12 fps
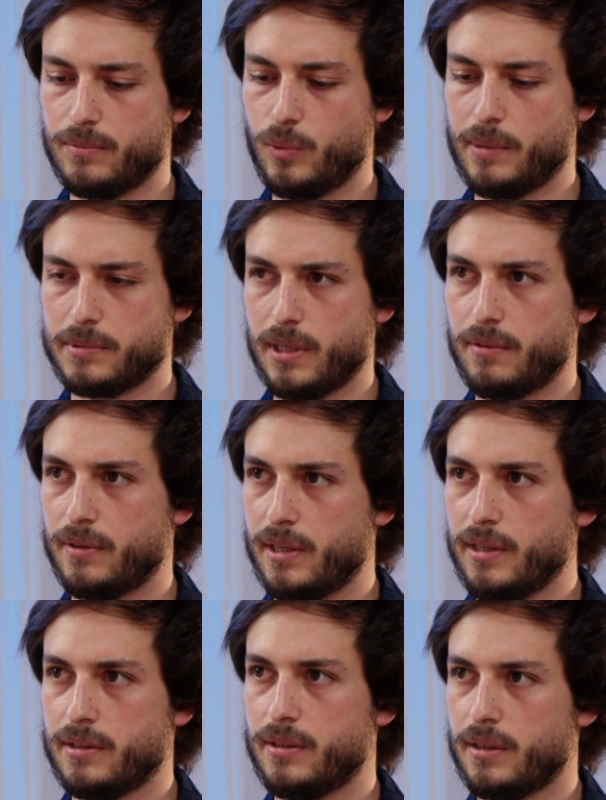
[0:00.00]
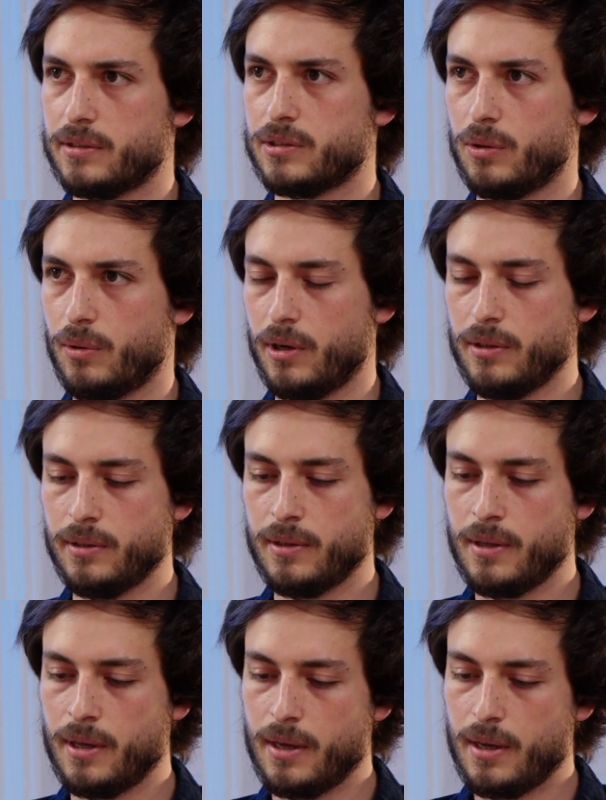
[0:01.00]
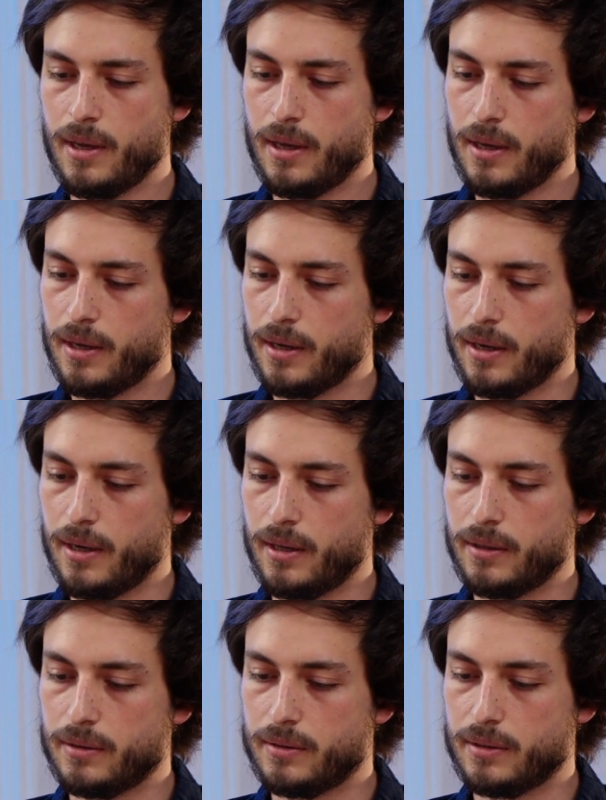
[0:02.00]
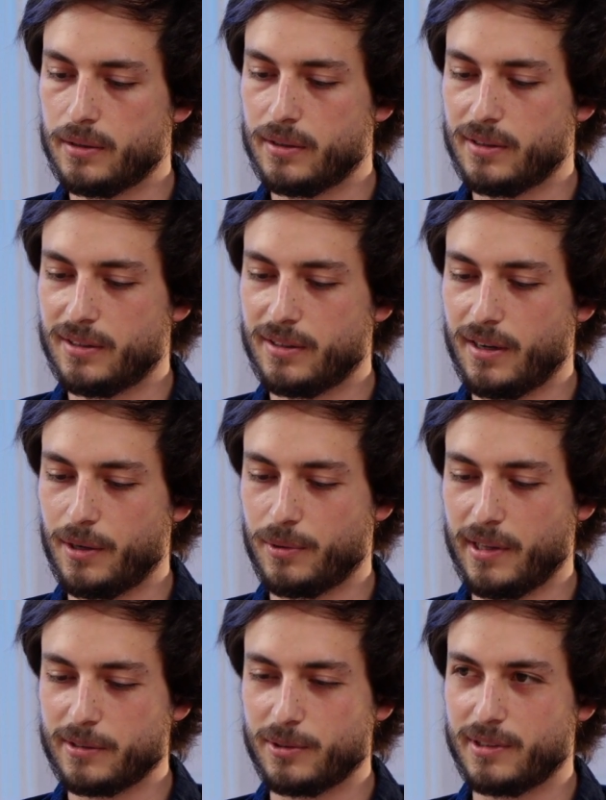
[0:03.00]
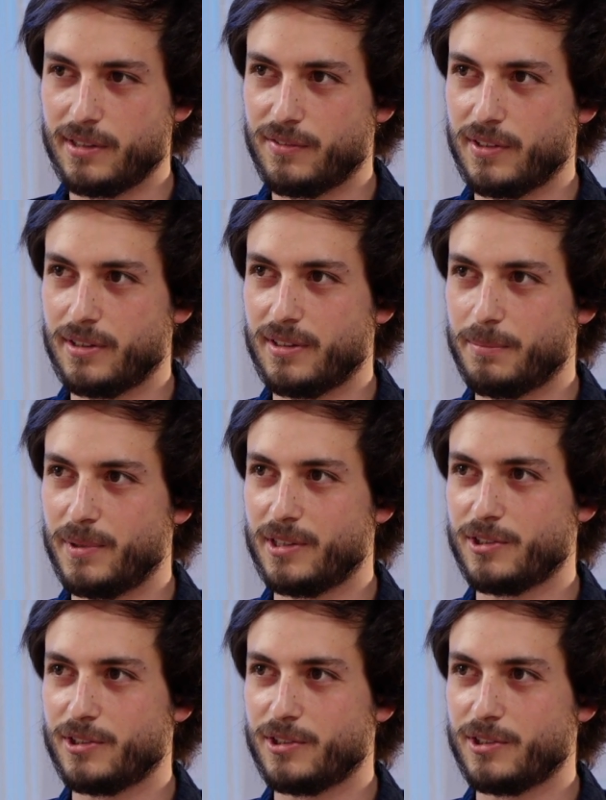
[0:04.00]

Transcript: website related, and so on. And I'd like to give a big